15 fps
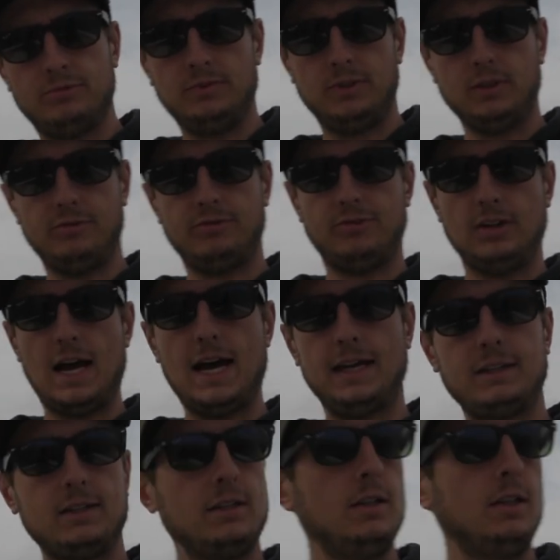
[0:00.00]
you know,
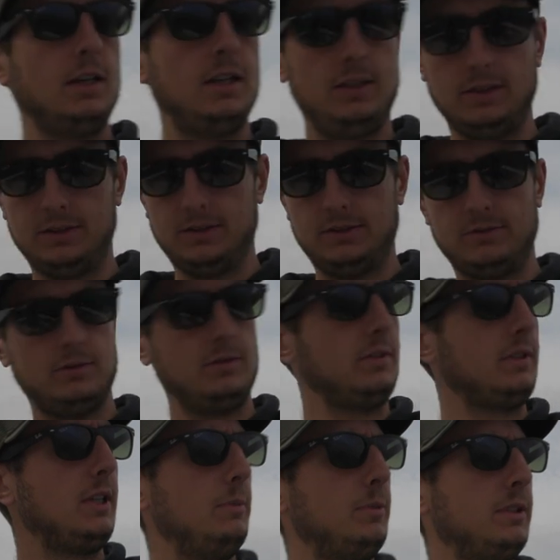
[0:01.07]
flat.
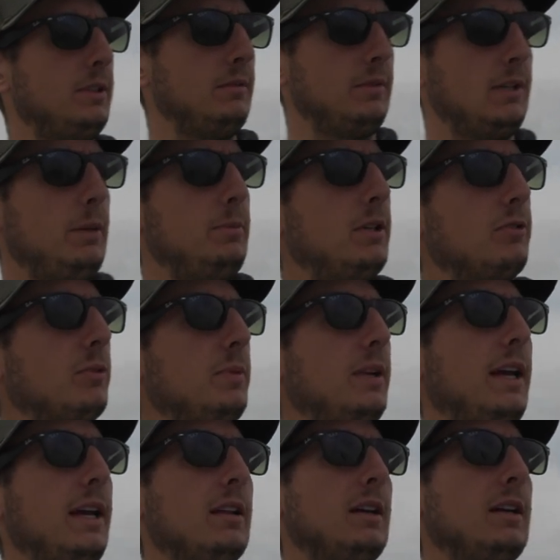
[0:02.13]
Keeps keeps you from
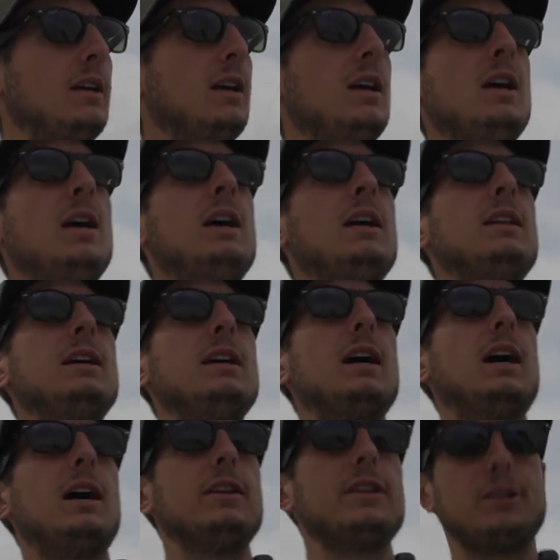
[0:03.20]
tangling. The
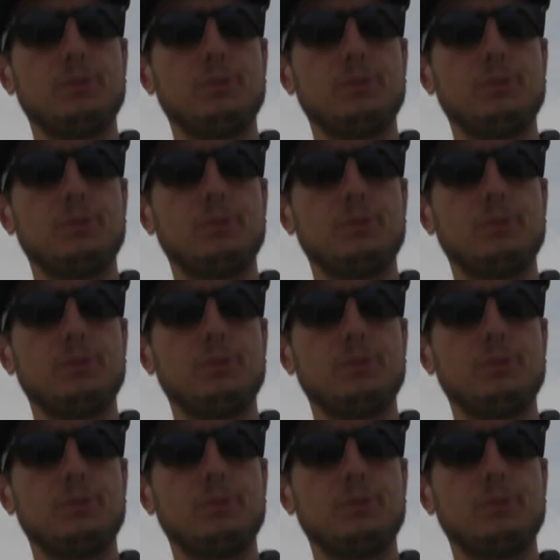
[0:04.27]
uh, the